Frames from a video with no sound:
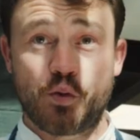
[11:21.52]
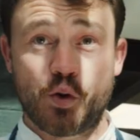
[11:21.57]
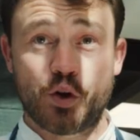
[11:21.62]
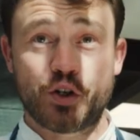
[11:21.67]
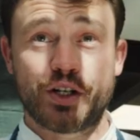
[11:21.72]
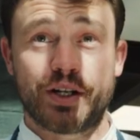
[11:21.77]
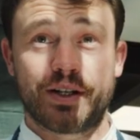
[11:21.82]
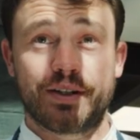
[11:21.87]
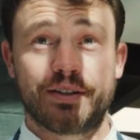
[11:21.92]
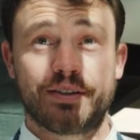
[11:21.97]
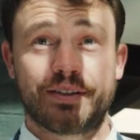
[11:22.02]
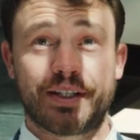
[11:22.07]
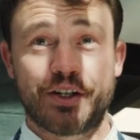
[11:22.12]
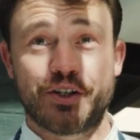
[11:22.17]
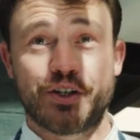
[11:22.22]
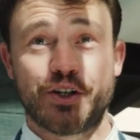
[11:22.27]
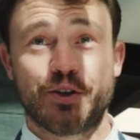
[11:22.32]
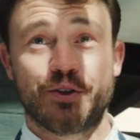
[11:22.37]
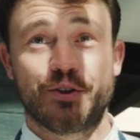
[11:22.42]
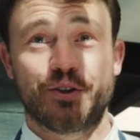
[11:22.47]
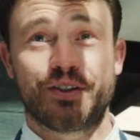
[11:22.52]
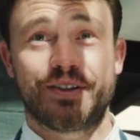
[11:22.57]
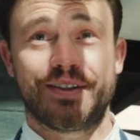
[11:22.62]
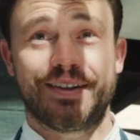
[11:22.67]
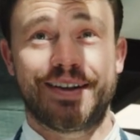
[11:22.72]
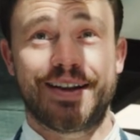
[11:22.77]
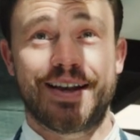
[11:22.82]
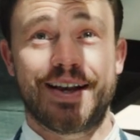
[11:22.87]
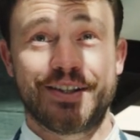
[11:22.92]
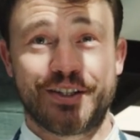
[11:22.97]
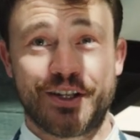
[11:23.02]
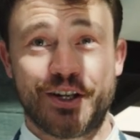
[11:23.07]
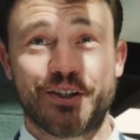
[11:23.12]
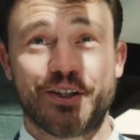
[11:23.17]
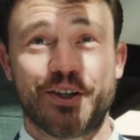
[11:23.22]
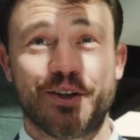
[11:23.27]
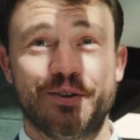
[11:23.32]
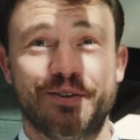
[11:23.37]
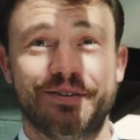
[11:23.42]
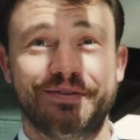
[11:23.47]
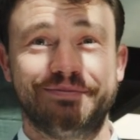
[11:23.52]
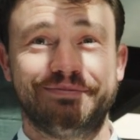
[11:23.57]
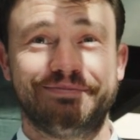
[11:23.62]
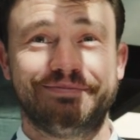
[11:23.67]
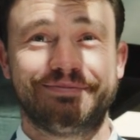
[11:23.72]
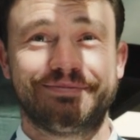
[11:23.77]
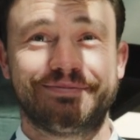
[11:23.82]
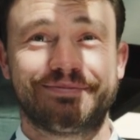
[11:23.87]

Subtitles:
for watching, stay tuned, and see you soon.